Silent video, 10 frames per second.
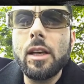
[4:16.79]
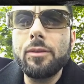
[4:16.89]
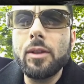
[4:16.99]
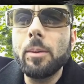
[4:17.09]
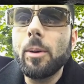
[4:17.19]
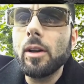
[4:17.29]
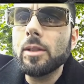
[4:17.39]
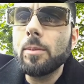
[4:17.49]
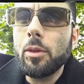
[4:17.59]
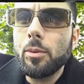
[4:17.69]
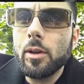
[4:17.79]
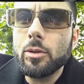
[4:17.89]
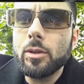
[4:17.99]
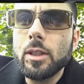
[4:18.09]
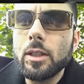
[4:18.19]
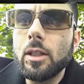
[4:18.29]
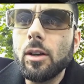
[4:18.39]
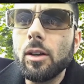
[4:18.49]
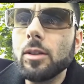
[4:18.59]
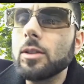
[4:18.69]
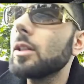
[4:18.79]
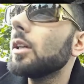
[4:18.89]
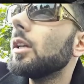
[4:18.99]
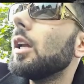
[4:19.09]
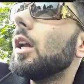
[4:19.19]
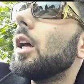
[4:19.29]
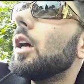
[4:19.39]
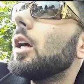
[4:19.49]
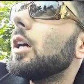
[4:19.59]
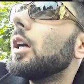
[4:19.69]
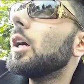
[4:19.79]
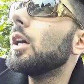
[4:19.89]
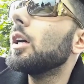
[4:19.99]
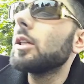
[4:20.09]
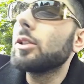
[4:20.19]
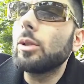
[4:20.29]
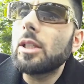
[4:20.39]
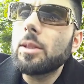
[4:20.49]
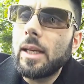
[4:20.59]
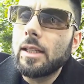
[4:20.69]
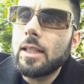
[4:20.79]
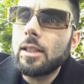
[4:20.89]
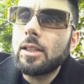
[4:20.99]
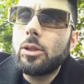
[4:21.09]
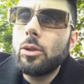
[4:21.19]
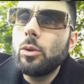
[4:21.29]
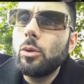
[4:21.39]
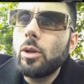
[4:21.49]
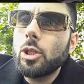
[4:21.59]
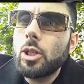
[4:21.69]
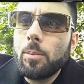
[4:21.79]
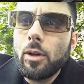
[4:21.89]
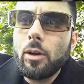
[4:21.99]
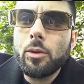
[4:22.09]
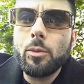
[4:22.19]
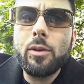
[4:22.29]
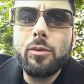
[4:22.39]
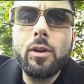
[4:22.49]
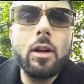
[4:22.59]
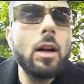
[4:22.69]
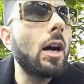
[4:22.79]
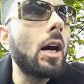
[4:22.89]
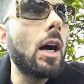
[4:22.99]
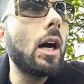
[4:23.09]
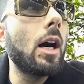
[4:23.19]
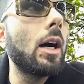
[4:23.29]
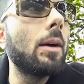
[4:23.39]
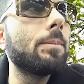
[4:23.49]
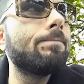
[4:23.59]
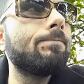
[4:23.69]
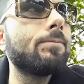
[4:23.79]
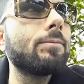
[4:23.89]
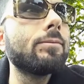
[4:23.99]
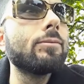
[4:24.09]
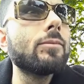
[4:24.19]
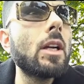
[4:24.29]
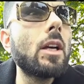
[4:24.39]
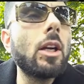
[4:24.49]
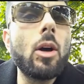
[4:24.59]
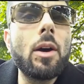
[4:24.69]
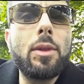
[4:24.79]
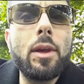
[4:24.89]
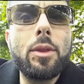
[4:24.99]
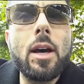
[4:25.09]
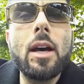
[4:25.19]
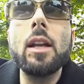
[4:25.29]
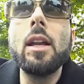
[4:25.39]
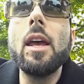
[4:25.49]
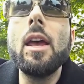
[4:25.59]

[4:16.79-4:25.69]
left, and the pot is about $360. So it doesn't make sense to ship there on the river. I think that